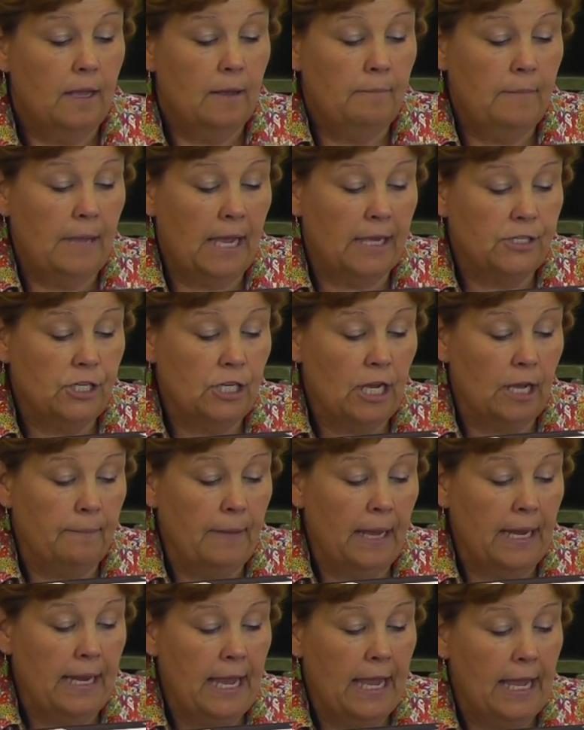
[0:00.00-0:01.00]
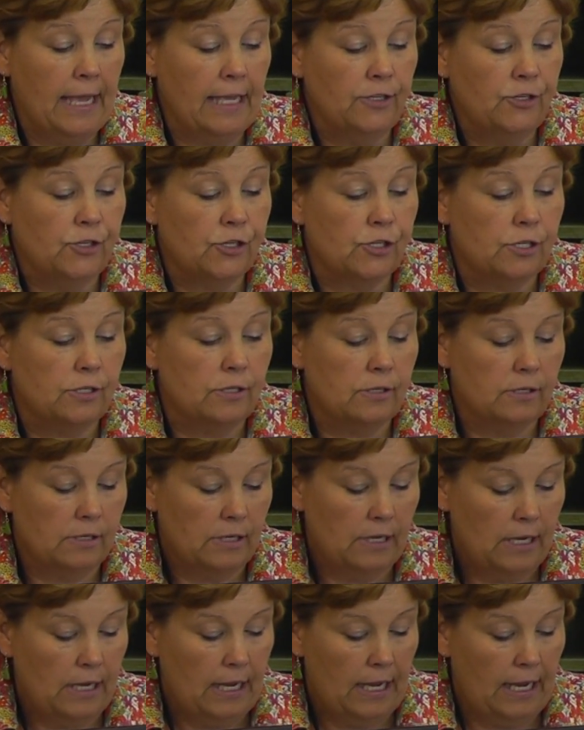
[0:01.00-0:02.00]
matching up my edge,
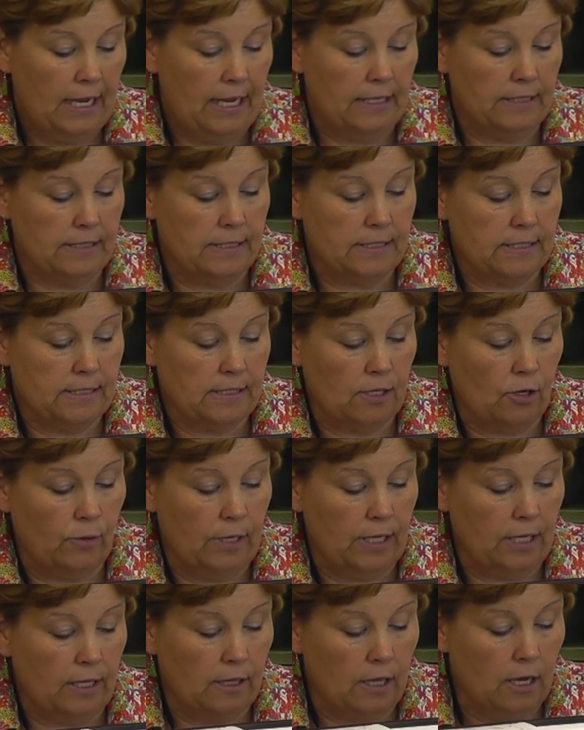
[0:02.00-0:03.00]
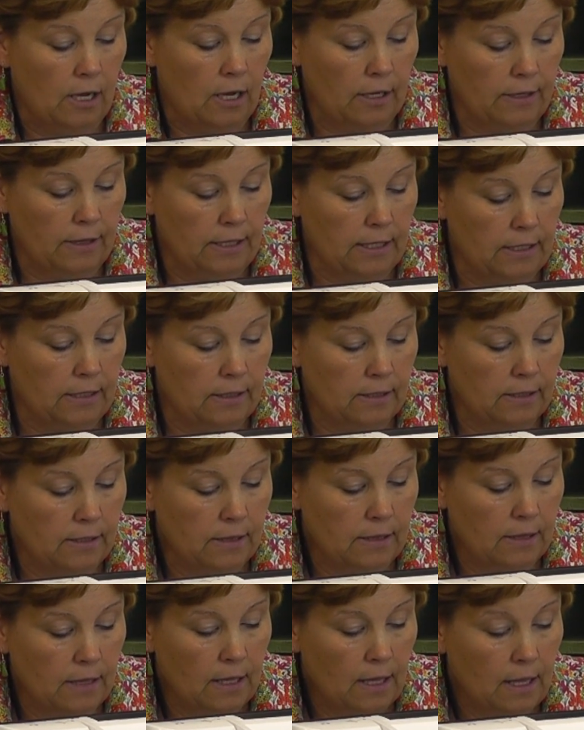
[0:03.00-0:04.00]
and sewing a
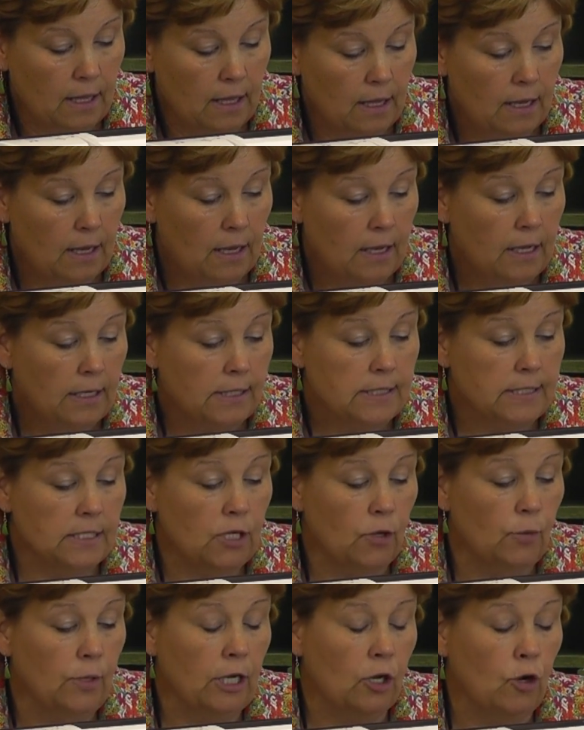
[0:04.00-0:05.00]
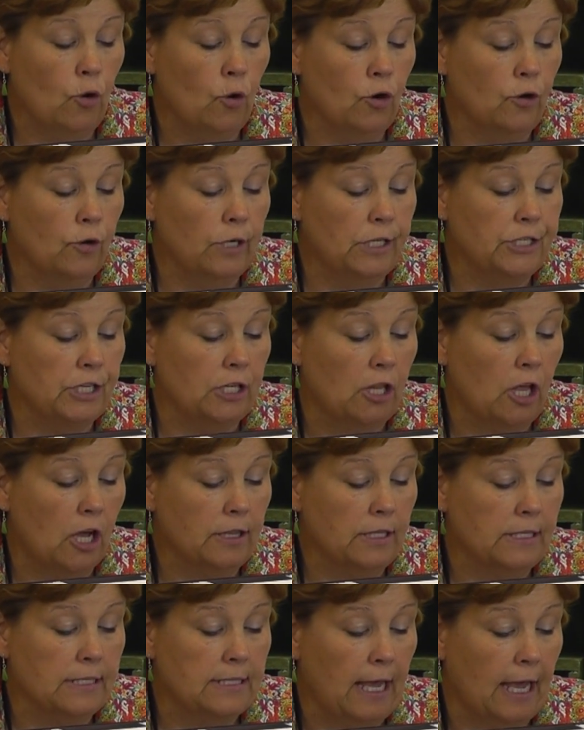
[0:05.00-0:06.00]
1/4 inch
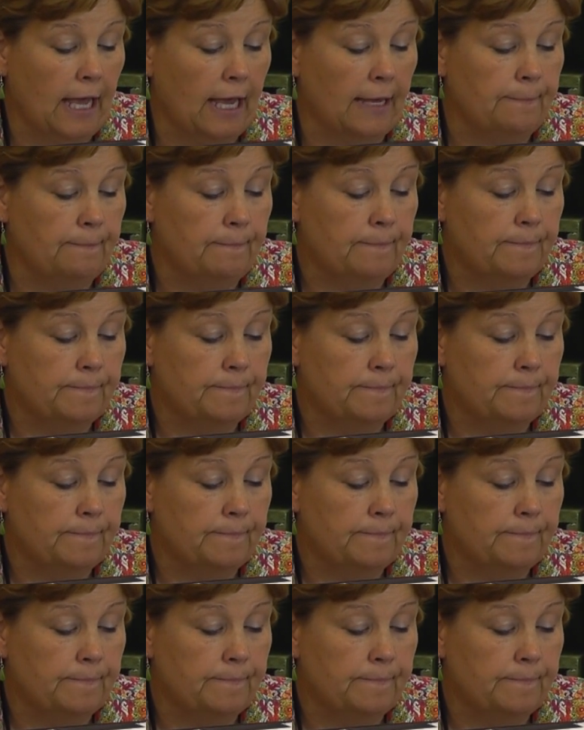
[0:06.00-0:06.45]
along the side.